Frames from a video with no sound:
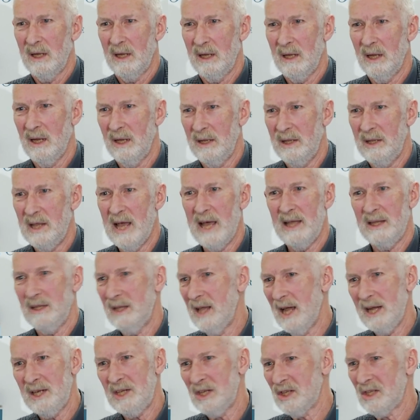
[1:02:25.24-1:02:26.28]
that,
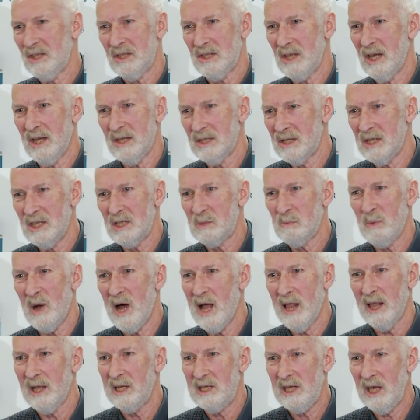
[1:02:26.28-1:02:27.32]
that just says it's
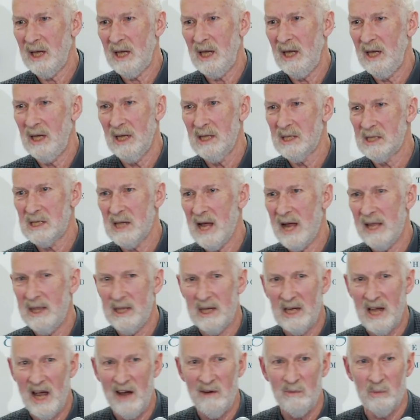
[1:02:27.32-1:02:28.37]
politicking inside the
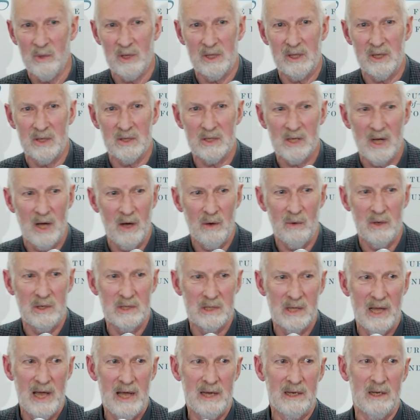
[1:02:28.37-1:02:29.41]
government. There's always
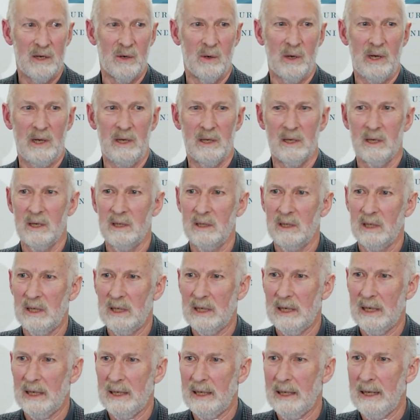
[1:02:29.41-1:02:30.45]
that going on.
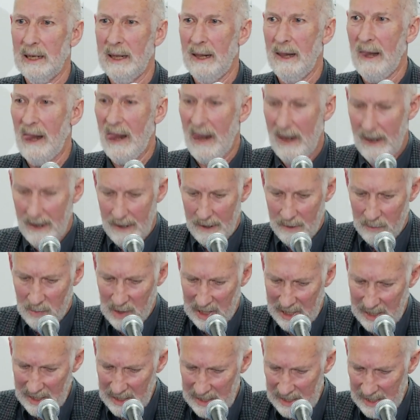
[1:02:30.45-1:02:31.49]
Okay?
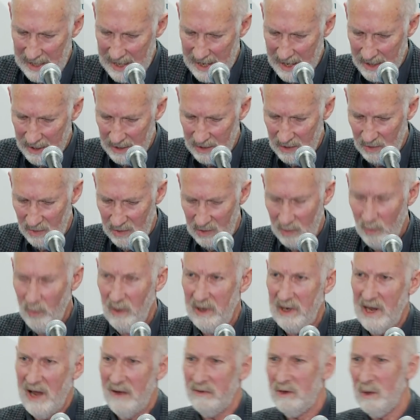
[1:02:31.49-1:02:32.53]
But anyhow, you,
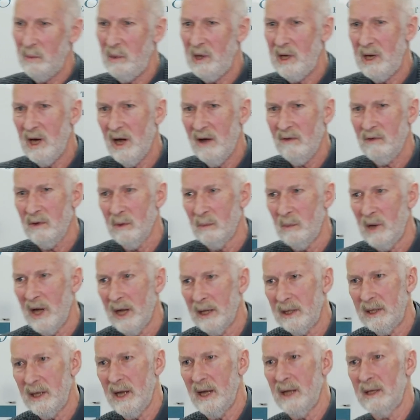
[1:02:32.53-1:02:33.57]
you have to be careful
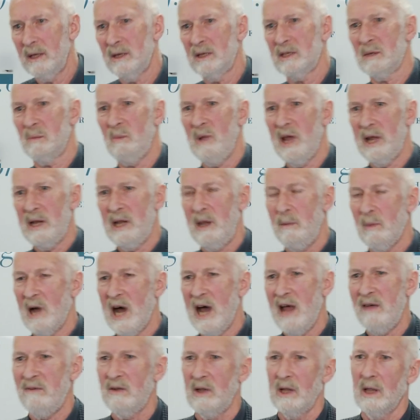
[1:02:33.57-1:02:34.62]
about that. There's a man named
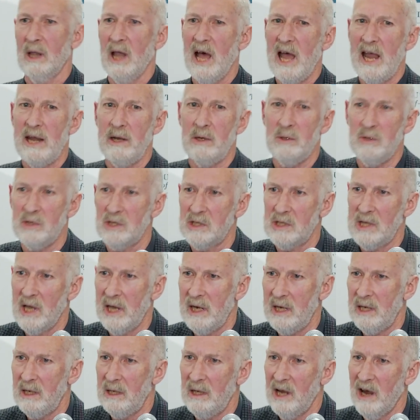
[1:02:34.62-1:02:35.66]
Ivan Light who
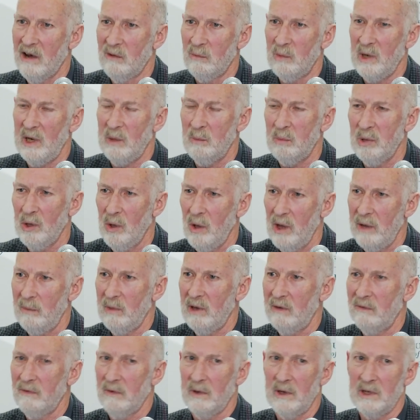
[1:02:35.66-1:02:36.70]
studied government
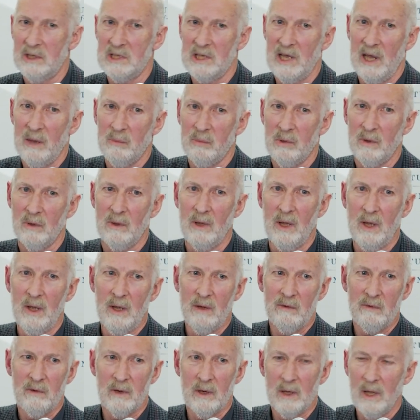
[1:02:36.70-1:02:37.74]
employment, for example,
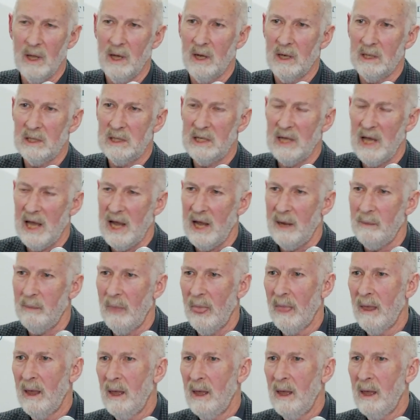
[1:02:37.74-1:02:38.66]
for a long time.